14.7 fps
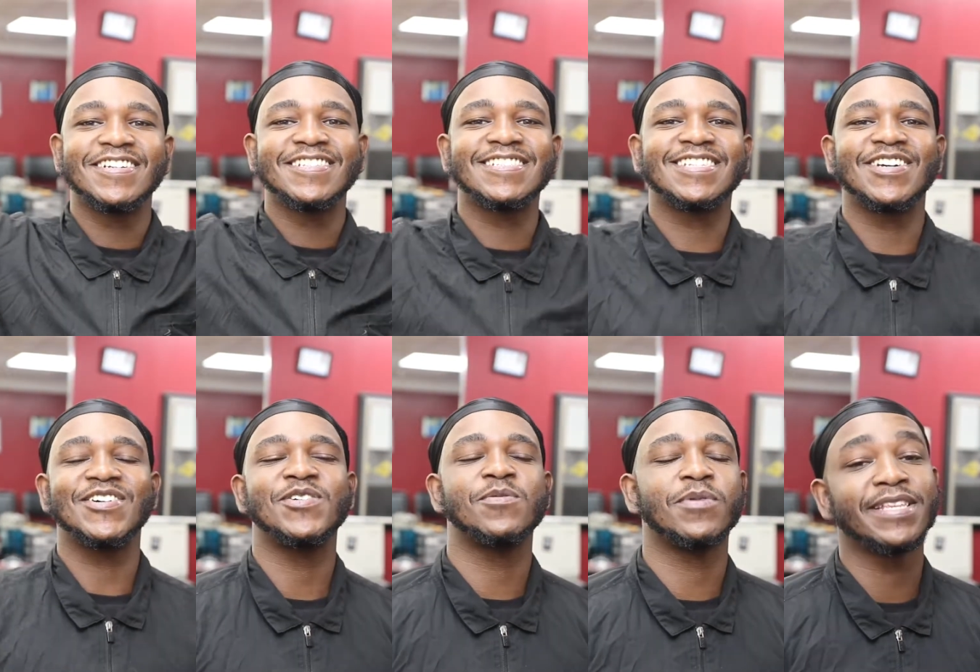
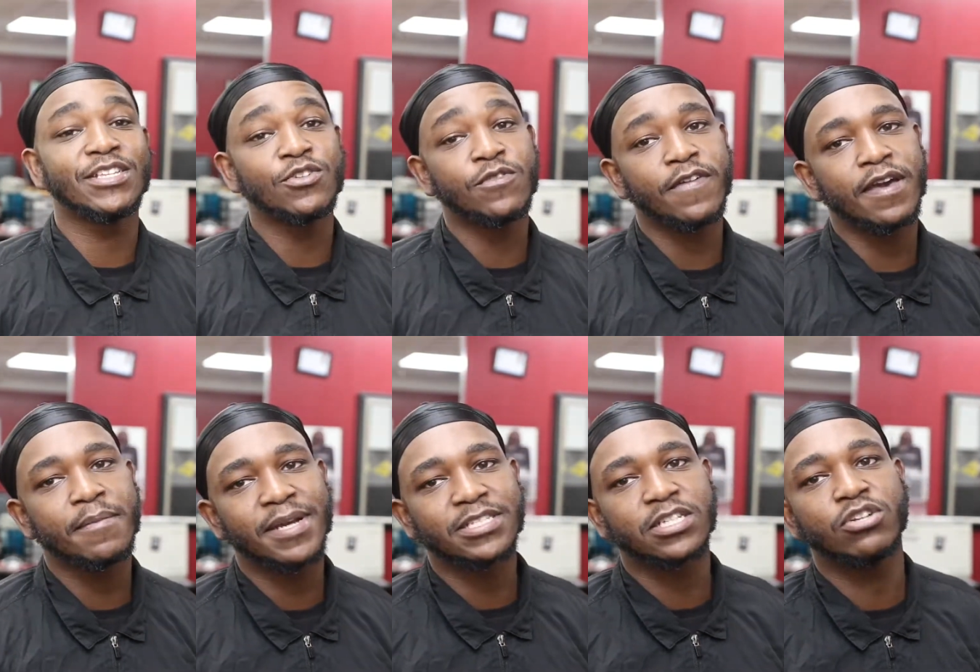to What they Do
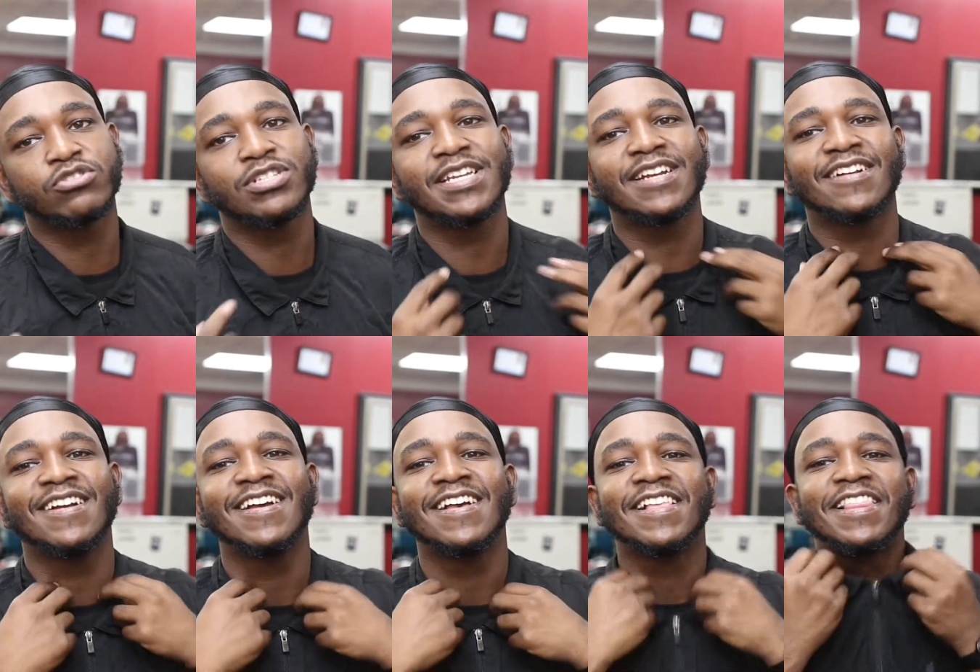Fade Masterlos here,
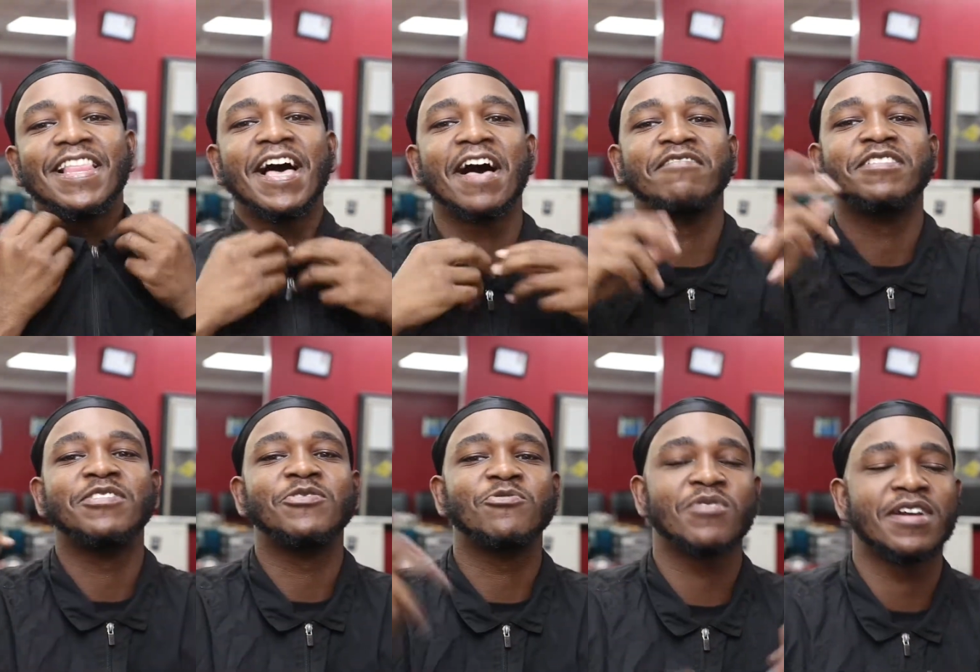live
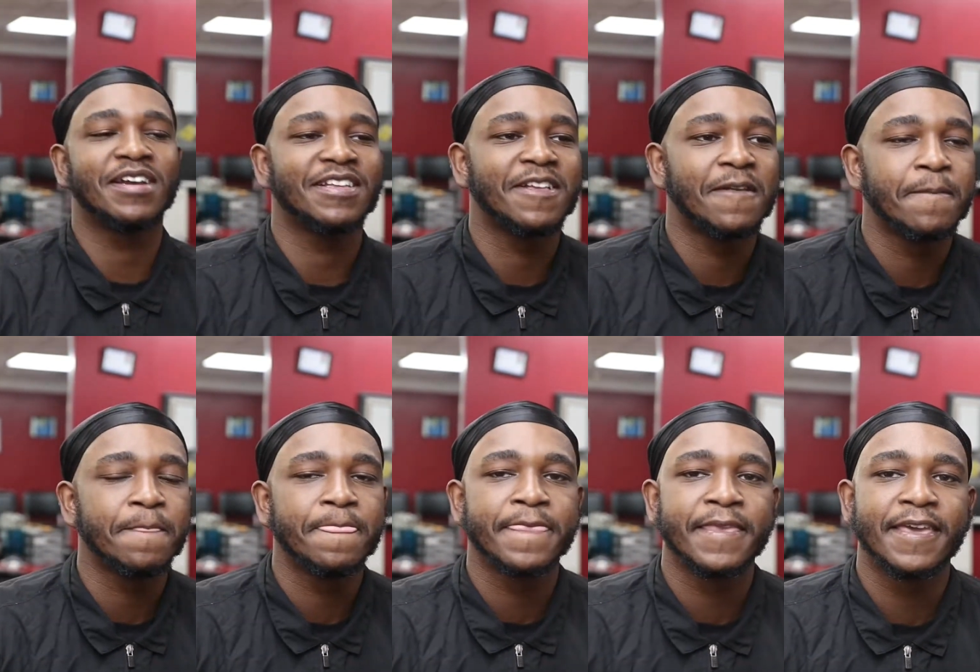and direct.
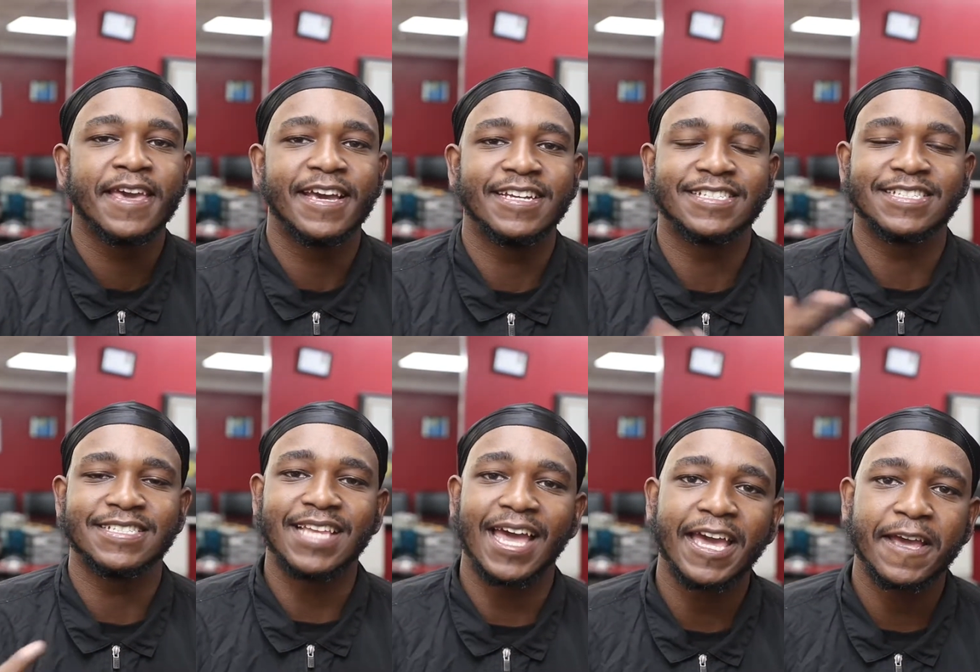And
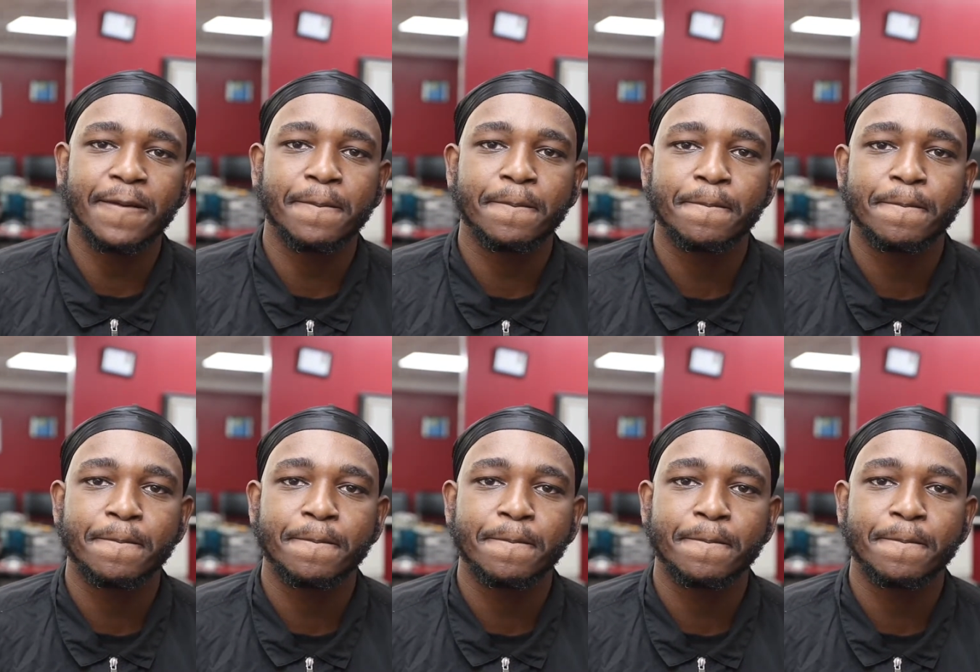today,